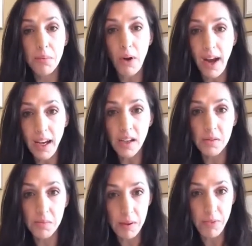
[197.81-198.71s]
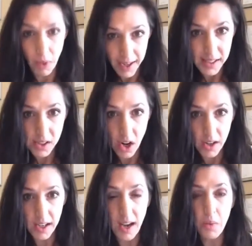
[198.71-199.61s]
prior before I
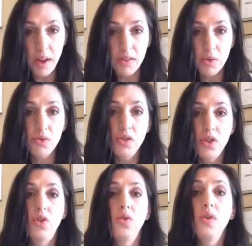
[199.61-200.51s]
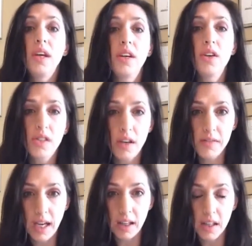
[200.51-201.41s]
started, I went through two years
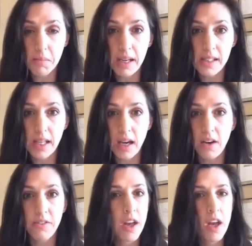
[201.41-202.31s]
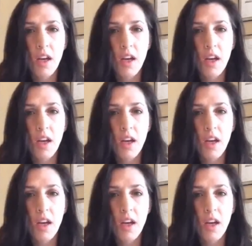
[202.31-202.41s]
of telling myself,